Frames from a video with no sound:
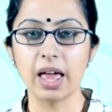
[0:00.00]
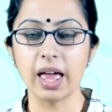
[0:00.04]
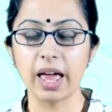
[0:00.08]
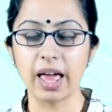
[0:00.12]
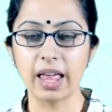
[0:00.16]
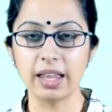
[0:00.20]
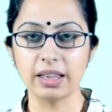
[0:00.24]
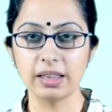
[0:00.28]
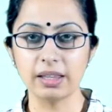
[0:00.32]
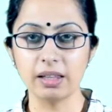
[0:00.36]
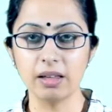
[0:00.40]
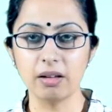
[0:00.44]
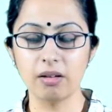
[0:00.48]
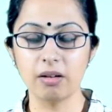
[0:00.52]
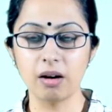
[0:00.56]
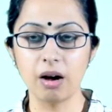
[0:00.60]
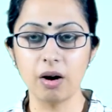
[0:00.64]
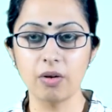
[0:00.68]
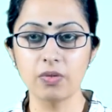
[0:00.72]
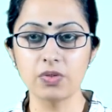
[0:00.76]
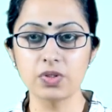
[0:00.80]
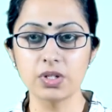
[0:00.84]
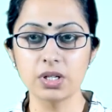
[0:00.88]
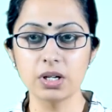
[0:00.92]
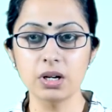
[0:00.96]
and
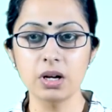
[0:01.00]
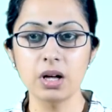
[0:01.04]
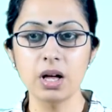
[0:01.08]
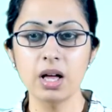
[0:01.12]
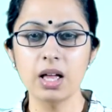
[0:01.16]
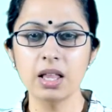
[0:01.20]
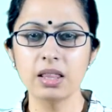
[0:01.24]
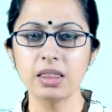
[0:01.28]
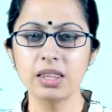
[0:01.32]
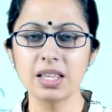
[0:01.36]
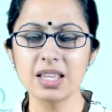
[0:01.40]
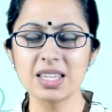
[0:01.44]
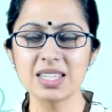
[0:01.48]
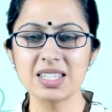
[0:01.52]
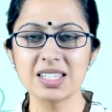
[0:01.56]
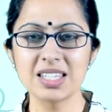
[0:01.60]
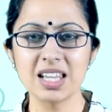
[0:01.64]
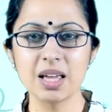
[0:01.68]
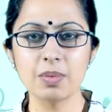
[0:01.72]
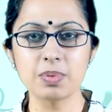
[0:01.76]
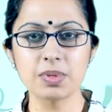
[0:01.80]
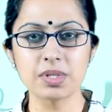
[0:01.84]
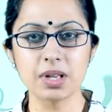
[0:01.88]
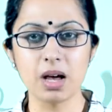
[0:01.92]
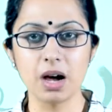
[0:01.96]
thereafter the
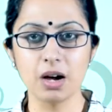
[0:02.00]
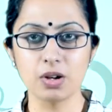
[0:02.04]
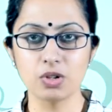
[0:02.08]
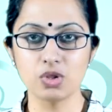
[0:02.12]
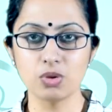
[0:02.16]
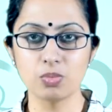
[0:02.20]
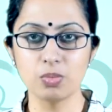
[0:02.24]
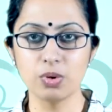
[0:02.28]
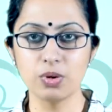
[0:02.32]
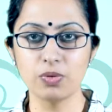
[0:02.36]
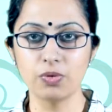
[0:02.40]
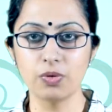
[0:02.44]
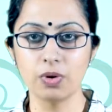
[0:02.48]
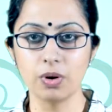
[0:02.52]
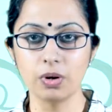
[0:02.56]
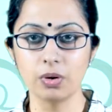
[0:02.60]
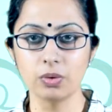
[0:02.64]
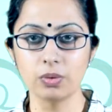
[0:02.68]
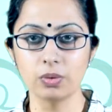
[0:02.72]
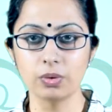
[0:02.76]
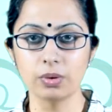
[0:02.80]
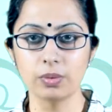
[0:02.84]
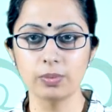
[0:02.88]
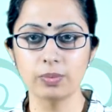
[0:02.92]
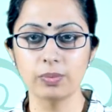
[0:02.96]
steps are to be
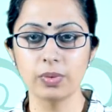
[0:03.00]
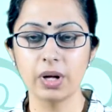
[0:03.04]
followed.